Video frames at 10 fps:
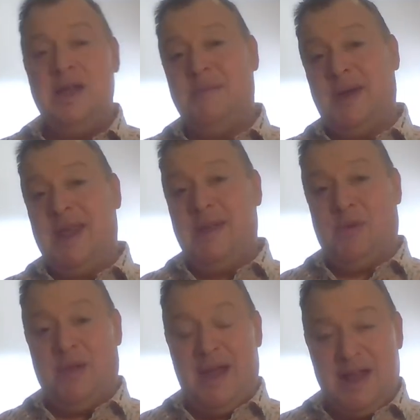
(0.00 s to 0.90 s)
but he
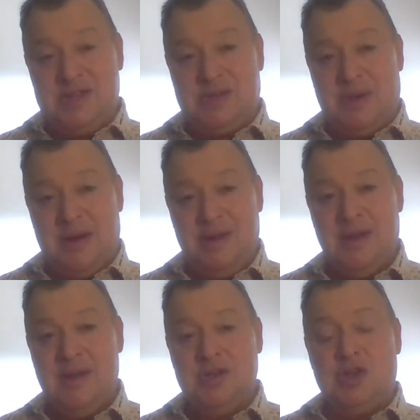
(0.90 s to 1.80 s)
will answer it
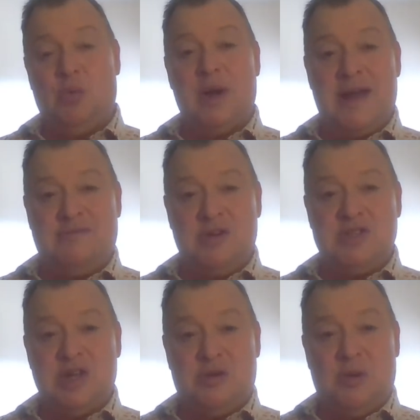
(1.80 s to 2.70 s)
to whatever
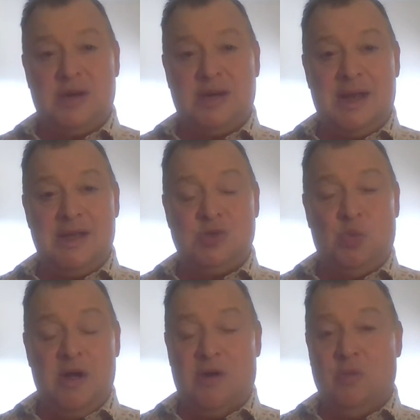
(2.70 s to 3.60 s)
is according to his
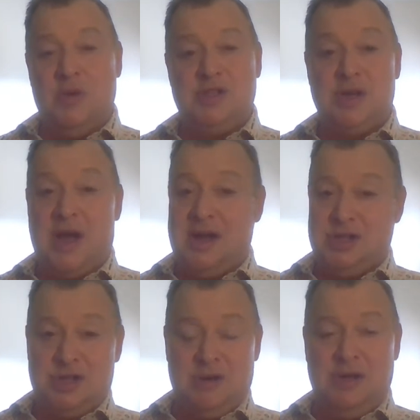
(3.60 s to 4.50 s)
will, which I
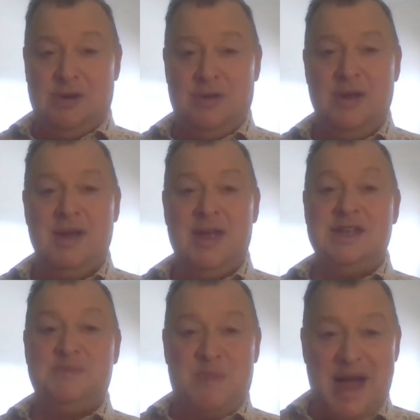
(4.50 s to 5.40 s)
assure you
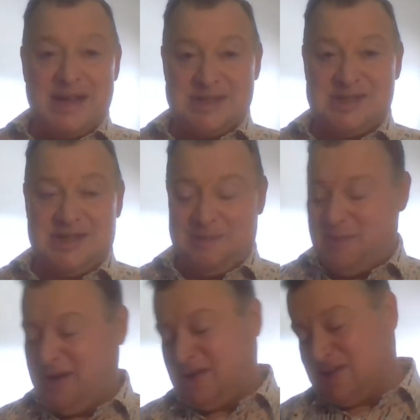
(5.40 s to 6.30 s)
is best,
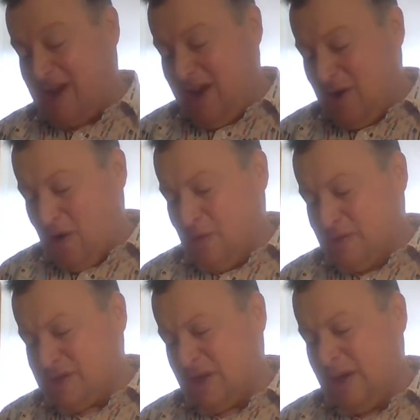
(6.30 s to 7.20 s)
because he
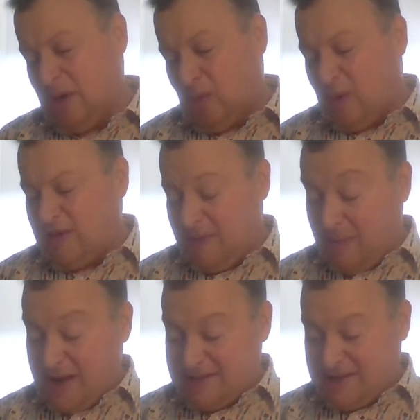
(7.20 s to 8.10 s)
knows what the
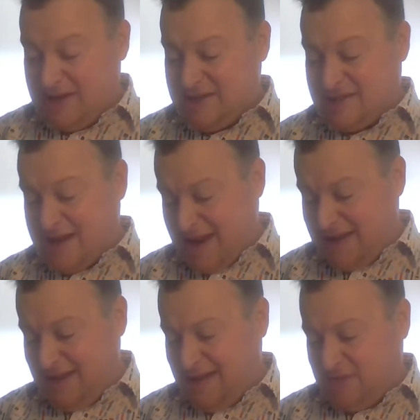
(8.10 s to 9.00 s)
best is in
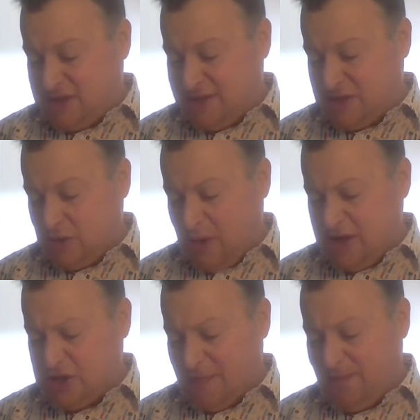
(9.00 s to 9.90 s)
any given
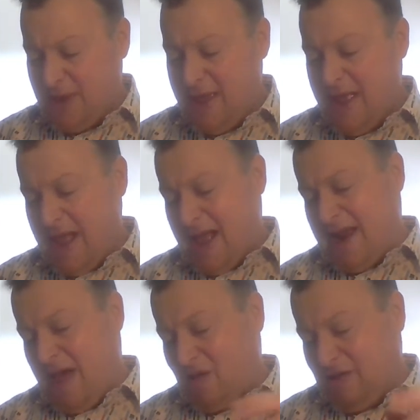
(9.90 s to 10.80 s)
situation. And
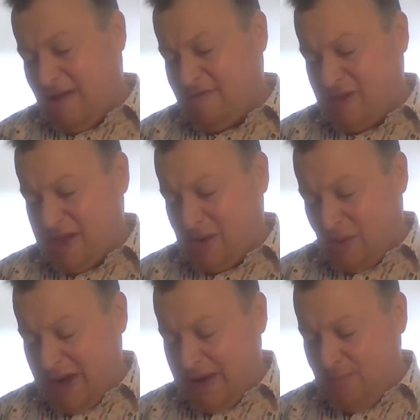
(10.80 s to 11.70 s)
how lovely to
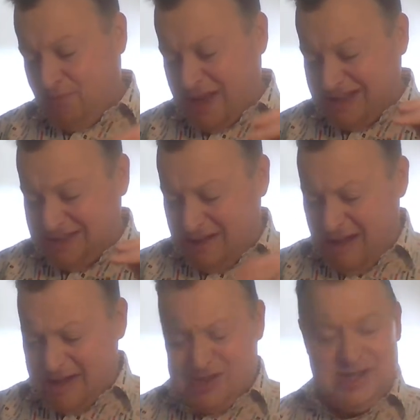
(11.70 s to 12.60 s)
read that
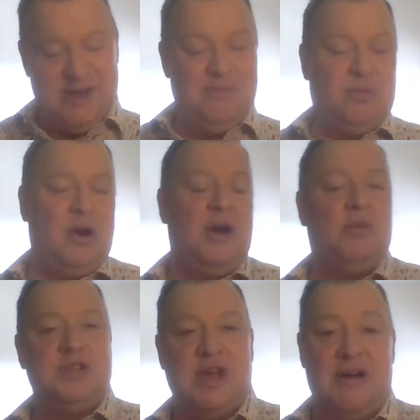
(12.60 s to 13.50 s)
constant prayer
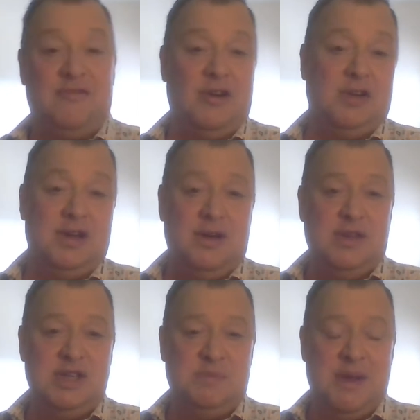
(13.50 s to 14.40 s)
was offered. You know,
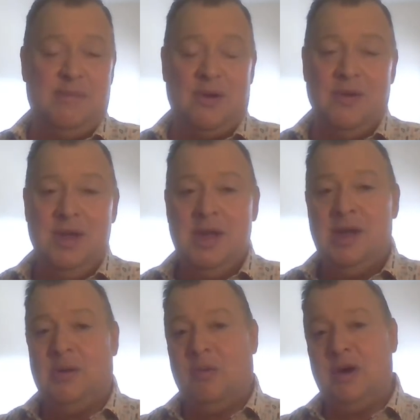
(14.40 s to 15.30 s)
these people
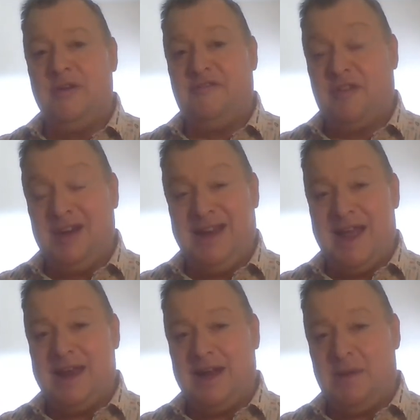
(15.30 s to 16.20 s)
weren't
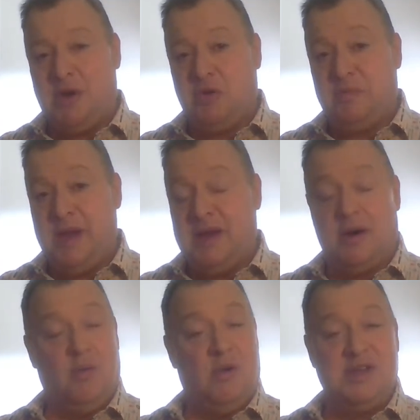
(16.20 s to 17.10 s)
forgetting about
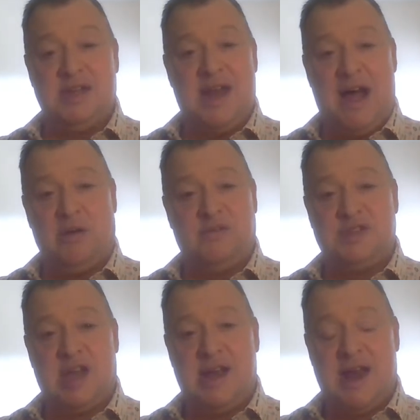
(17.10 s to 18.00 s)
Peter, it wasn't out of
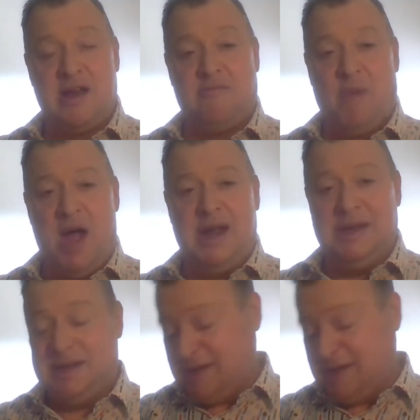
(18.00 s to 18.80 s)
sight, out of mind.